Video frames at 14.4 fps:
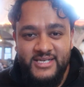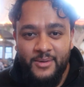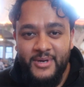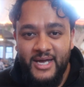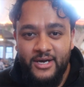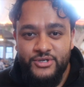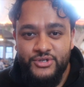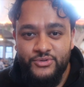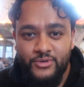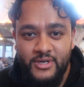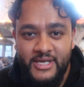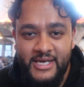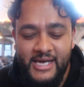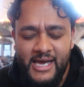coming out
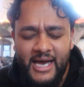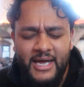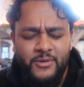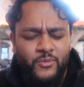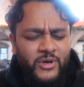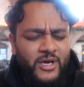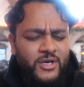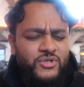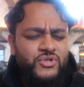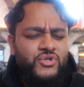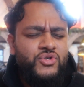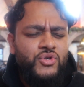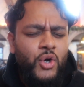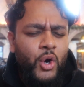shortly and we are
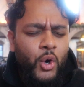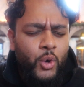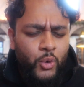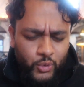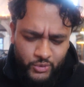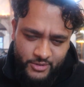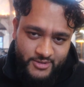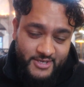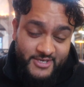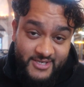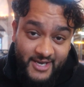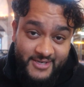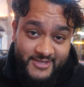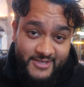so
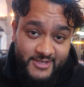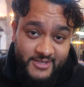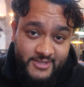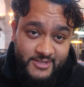excited.